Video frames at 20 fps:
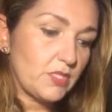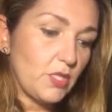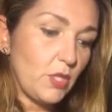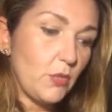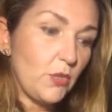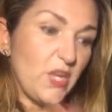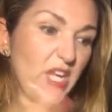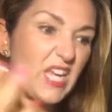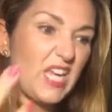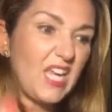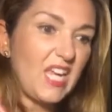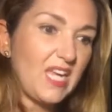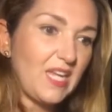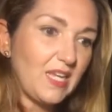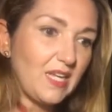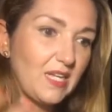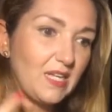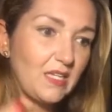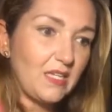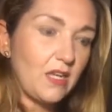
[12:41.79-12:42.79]

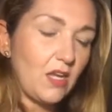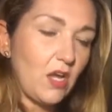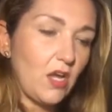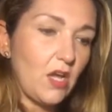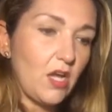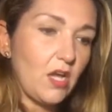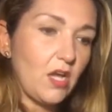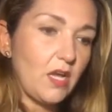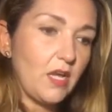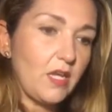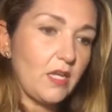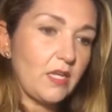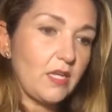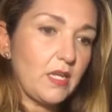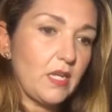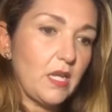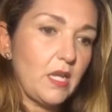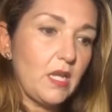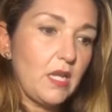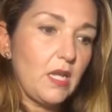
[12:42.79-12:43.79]
keen
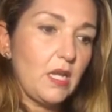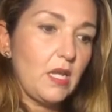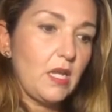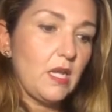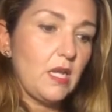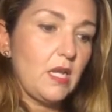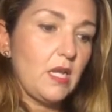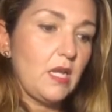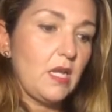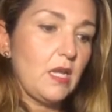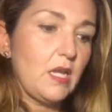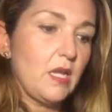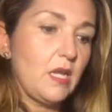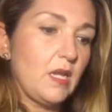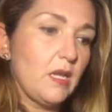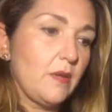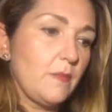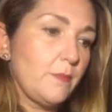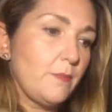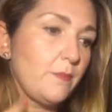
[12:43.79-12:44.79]
on
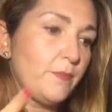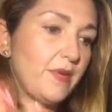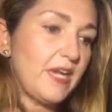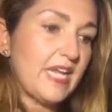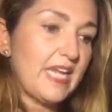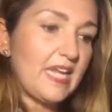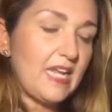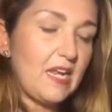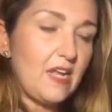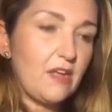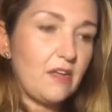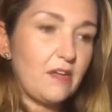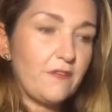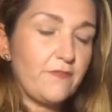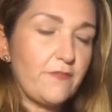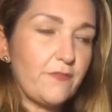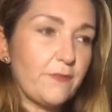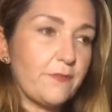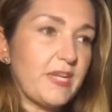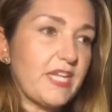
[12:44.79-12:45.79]
bringing out
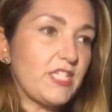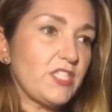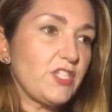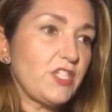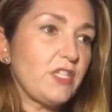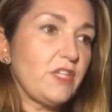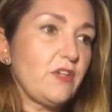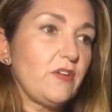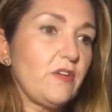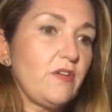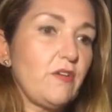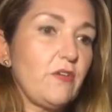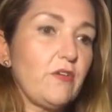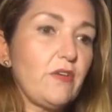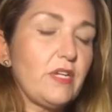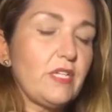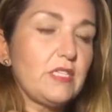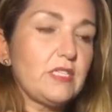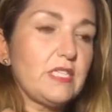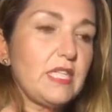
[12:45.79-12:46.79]
information
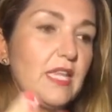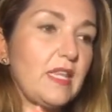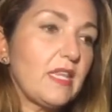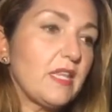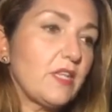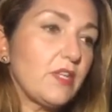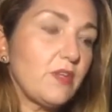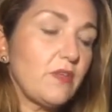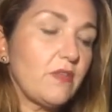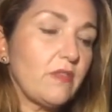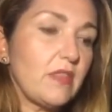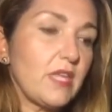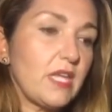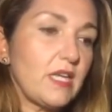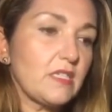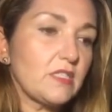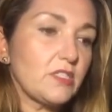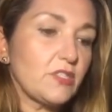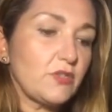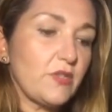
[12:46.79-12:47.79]
or telling you
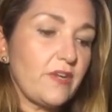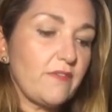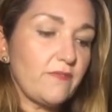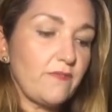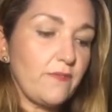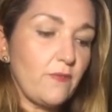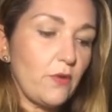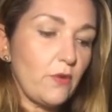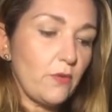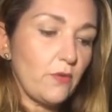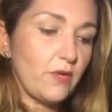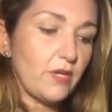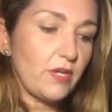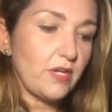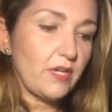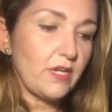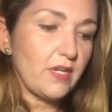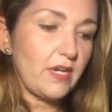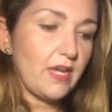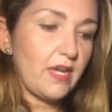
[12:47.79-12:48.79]
things
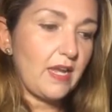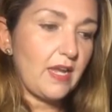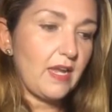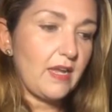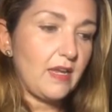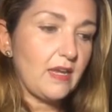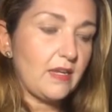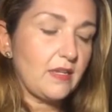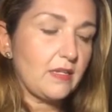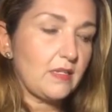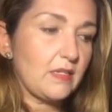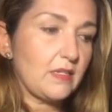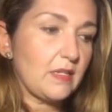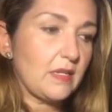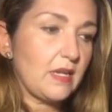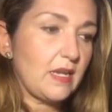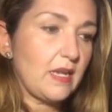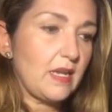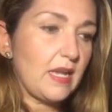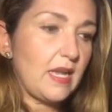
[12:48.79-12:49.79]
straightforward
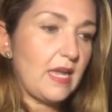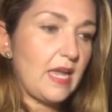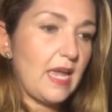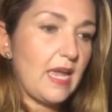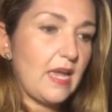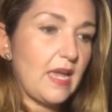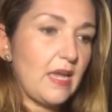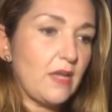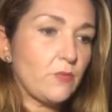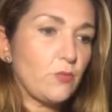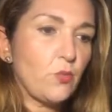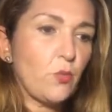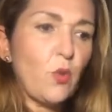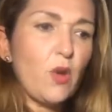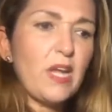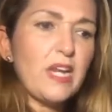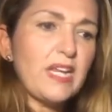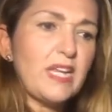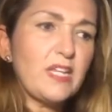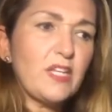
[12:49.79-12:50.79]
and
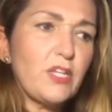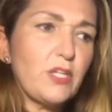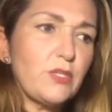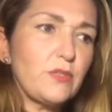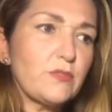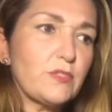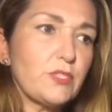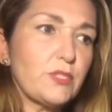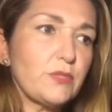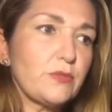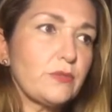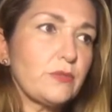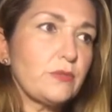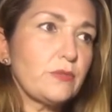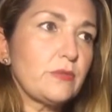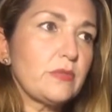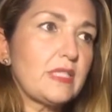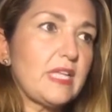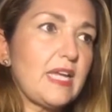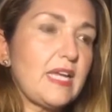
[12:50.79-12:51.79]
wanting you
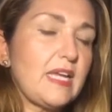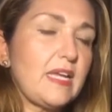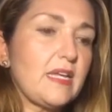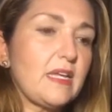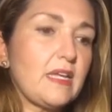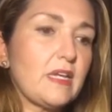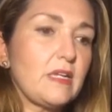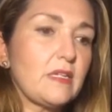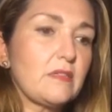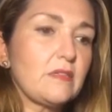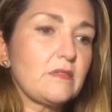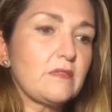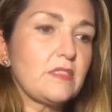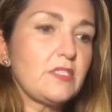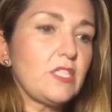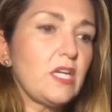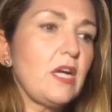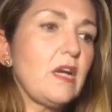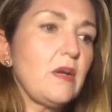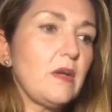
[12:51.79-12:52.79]
to like
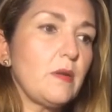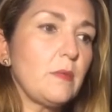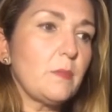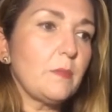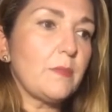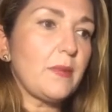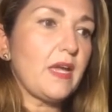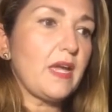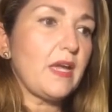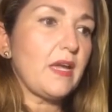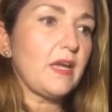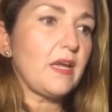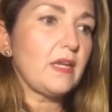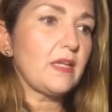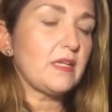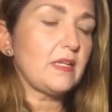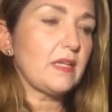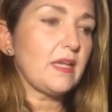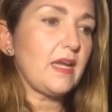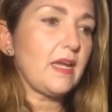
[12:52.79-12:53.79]
jump
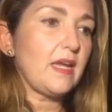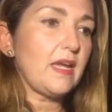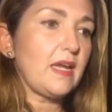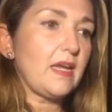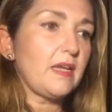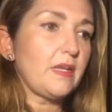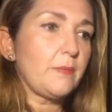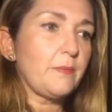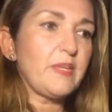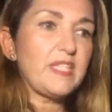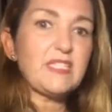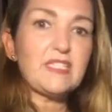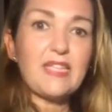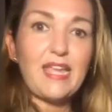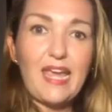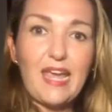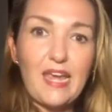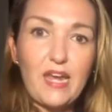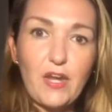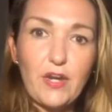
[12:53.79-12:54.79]
and be
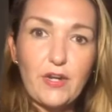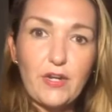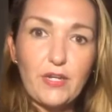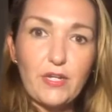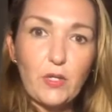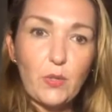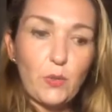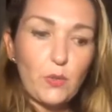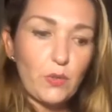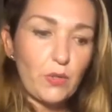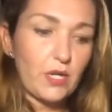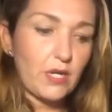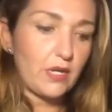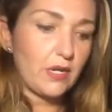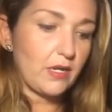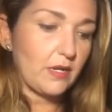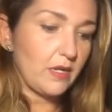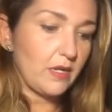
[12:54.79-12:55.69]
scared, or